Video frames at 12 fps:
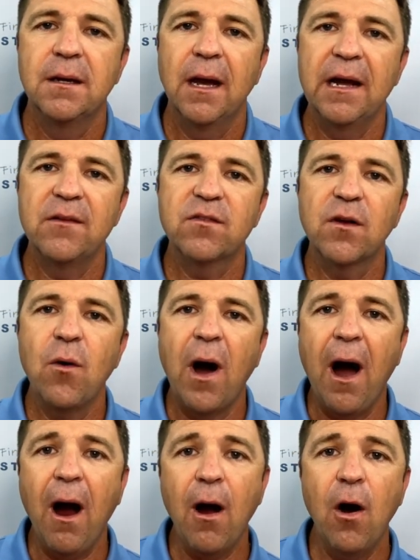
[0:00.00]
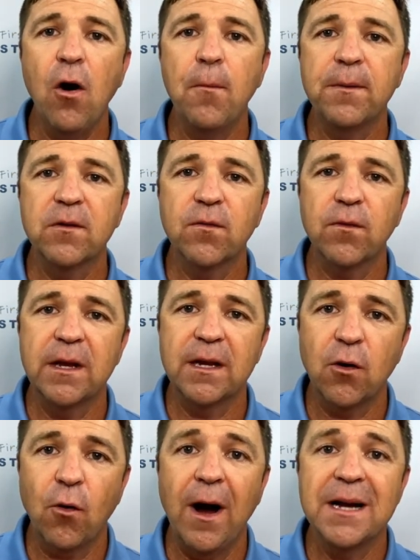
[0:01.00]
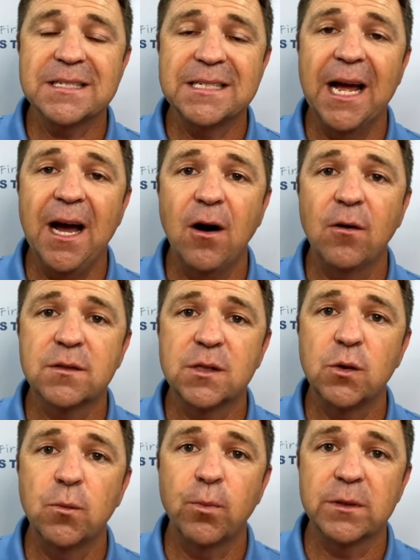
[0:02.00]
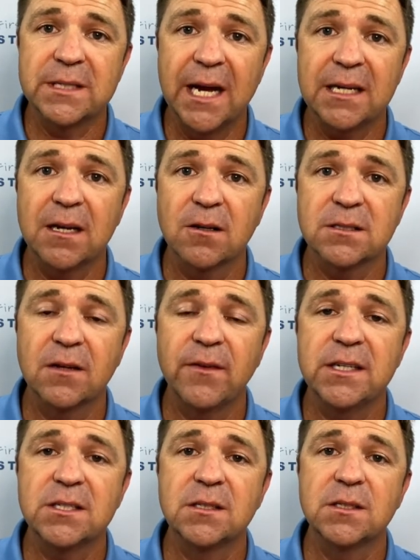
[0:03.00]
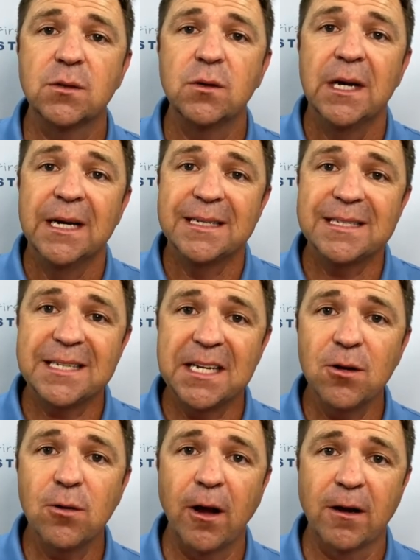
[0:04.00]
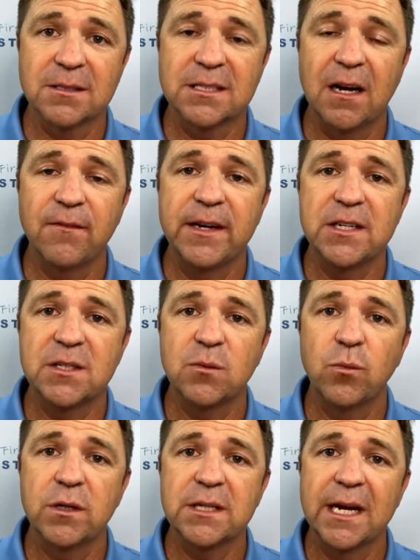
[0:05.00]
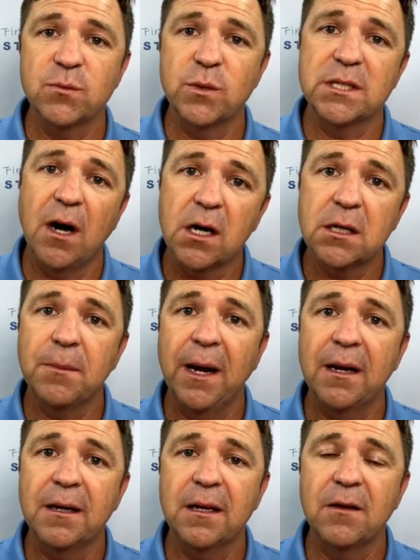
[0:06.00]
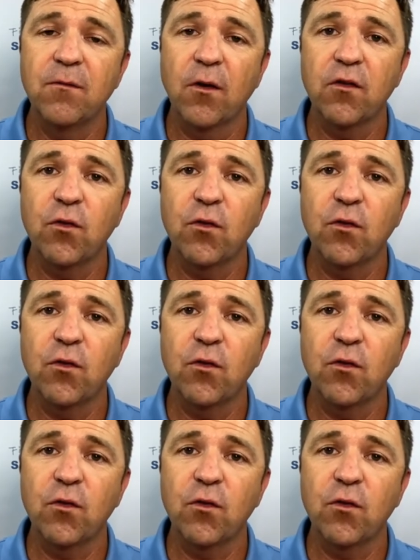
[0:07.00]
And so our hope is in Christ now to protect our salvation, to seal our salvation, which, as we talked about it in verse